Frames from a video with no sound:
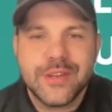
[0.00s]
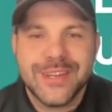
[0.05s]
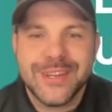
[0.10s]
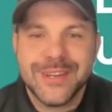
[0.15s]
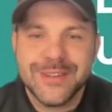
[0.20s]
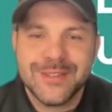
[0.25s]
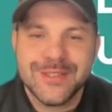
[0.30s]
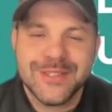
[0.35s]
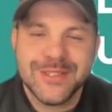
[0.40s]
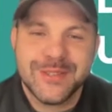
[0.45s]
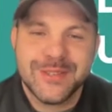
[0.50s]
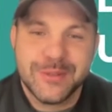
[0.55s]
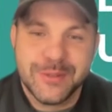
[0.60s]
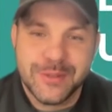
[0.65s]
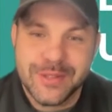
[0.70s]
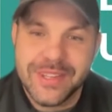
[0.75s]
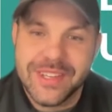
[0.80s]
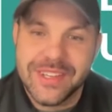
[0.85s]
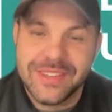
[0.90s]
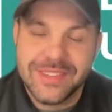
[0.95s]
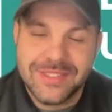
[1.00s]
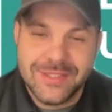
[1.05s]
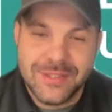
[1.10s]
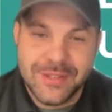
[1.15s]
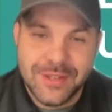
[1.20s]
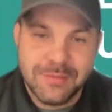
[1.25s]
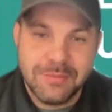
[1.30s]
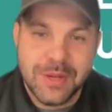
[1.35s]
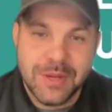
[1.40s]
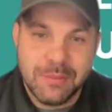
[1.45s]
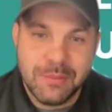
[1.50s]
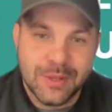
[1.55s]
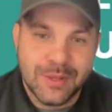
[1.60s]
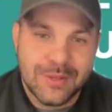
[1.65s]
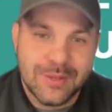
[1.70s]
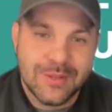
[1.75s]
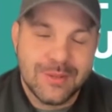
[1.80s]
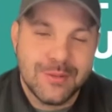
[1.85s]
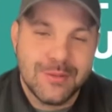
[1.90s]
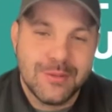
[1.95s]
here's the cool thing that you're going to be able to
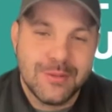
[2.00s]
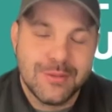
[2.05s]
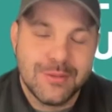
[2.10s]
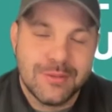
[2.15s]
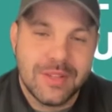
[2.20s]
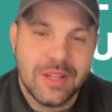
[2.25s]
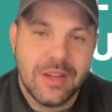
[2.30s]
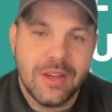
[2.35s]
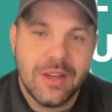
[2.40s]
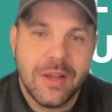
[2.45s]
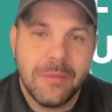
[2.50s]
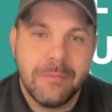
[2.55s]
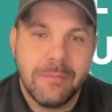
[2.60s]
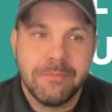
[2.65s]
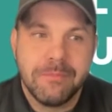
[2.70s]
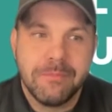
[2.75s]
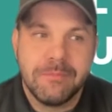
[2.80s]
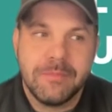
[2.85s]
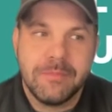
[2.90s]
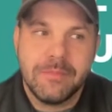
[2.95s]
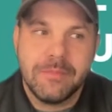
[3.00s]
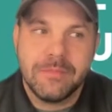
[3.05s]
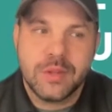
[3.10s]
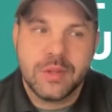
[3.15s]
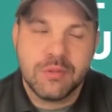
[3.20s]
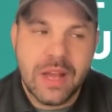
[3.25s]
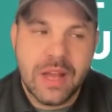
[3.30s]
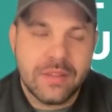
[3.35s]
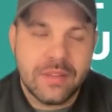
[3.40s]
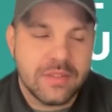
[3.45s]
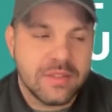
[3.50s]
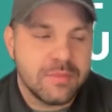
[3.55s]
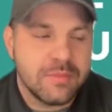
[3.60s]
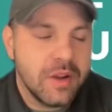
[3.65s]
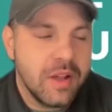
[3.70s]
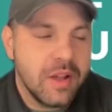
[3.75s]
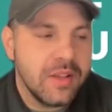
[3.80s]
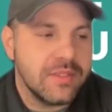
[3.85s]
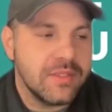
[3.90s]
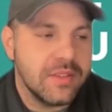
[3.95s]
do throughout this
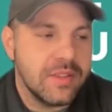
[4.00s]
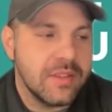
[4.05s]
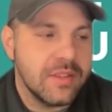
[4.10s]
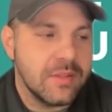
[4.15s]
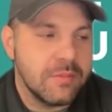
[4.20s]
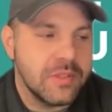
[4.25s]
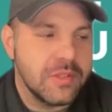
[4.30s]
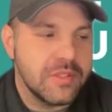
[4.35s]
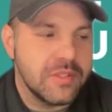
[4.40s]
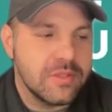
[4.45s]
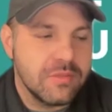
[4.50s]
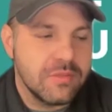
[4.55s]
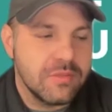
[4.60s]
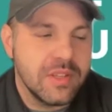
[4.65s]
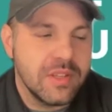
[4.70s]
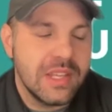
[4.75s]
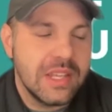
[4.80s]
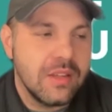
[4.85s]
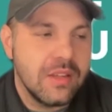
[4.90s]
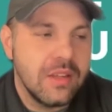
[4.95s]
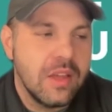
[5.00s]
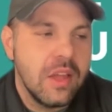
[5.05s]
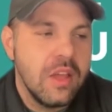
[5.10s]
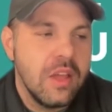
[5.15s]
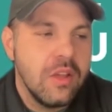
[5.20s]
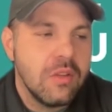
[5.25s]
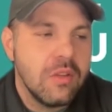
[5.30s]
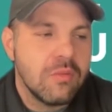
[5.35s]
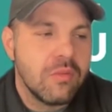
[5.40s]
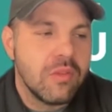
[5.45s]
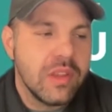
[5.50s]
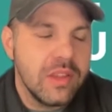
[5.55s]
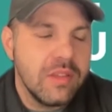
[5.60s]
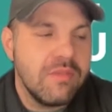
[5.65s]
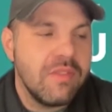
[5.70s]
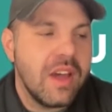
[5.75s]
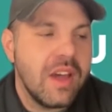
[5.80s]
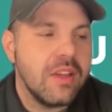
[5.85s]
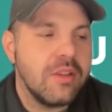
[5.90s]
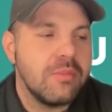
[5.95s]
process, which is really, really
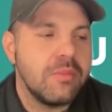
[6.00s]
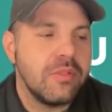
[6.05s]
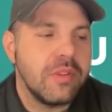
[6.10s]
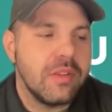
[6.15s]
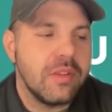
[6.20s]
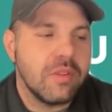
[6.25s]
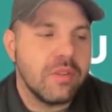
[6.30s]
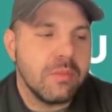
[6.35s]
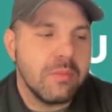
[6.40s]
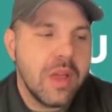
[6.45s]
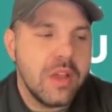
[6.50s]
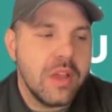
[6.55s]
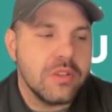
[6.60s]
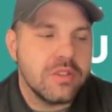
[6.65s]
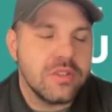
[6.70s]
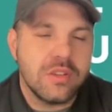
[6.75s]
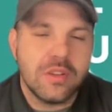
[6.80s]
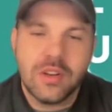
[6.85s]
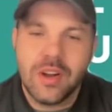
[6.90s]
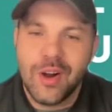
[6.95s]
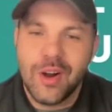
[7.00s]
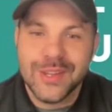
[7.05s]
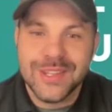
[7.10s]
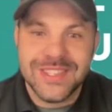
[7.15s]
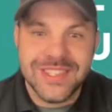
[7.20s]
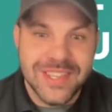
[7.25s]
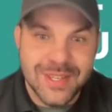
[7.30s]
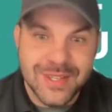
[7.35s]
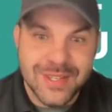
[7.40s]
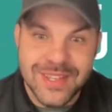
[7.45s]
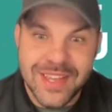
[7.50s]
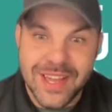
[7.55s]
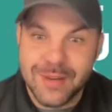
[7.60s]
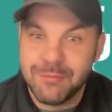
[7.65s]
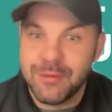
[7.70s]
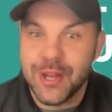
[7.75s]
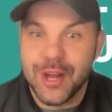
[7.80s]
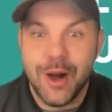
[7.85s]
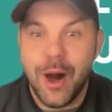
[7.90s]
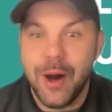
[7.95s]
valuable information. On the sales side,
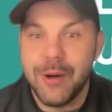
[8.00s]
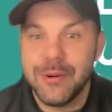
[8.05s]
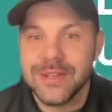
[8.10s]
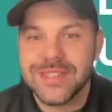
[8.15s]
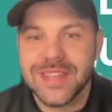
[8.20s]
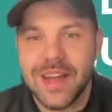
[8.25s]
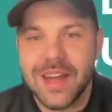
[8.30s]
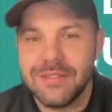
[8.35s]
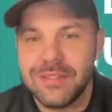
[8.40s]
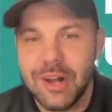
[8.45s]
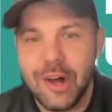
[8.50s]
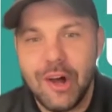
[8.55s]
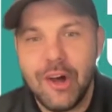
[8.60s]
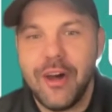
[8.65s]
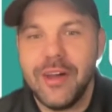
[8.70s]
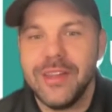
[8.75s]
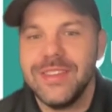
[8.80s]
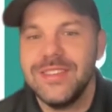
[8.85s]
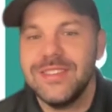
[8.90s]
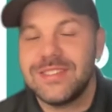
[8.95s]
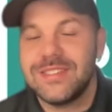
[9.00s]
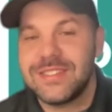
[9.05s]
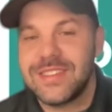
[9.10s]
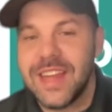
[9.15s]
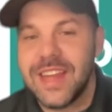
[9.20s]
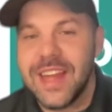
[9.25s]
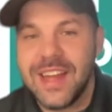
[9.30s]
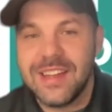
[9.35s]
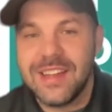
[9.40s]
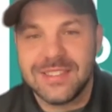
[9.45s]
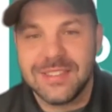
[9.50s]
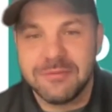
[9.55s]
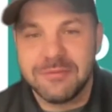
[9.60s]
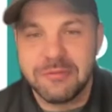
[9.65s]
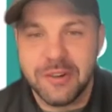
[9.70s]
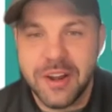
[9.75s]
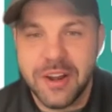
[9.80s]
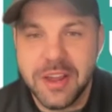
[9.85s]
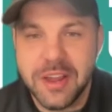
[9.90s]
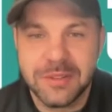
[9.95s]
we always have all these stats,
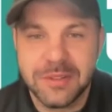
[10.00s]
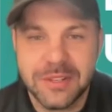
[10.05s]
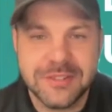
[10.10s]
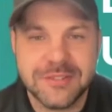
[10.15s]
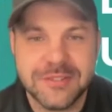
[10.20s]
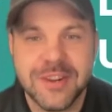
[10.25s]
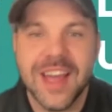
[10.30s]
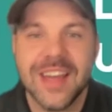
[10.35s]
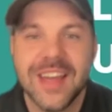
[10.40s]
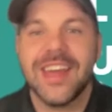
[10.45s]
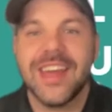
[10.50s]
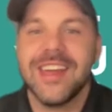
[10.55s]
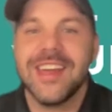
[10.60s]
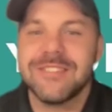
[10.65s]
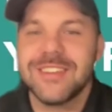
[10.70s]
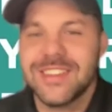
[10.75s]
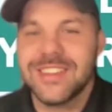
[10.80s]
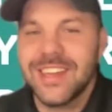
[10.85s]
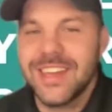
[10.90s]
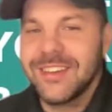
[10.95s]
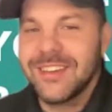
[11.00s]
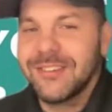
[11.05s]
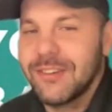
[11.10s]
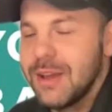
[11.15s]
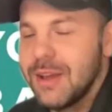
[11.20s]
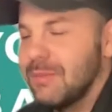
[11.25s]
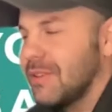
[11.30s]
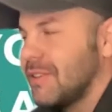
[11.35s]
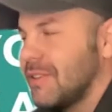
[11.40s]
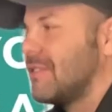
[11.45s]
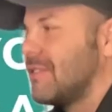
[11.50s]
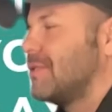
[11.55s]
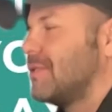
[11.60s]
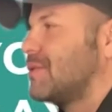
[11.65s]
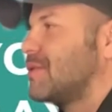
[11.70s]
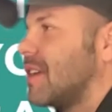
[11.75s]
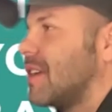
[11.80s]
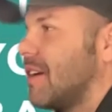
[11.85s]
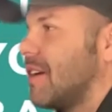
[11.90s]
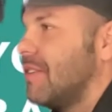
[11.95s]
and we're able to track everything. We're able to do
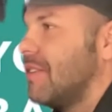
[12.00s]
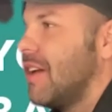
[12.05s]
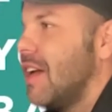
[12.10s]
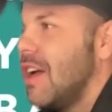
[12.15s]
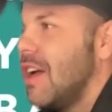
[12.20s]
stuff.